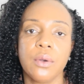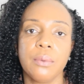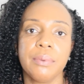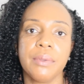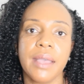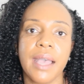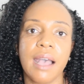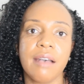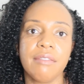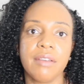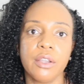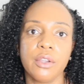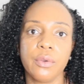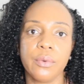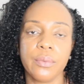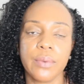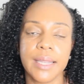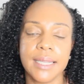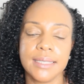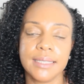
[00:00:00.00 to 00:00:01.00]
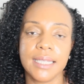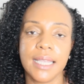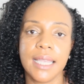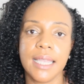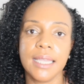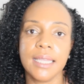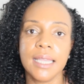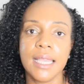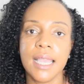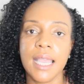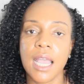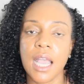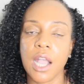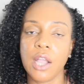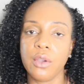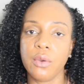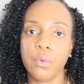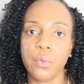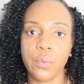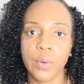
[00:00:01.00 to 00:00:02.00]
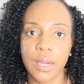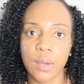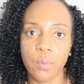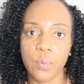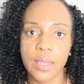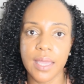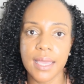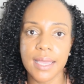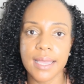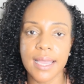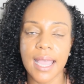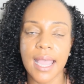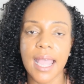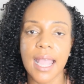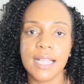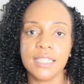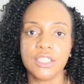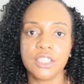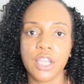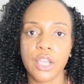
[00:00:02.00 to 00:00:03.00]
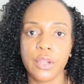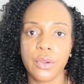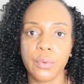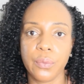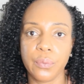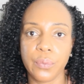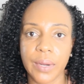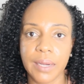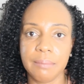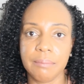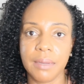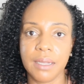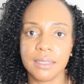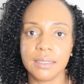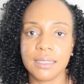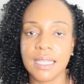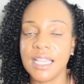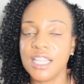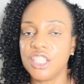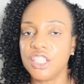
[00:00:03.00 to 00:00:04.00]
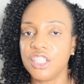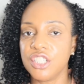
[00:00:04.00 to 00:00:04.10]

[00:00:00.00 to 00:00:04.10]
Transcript: Hope you have a great day, a great week, and a great month.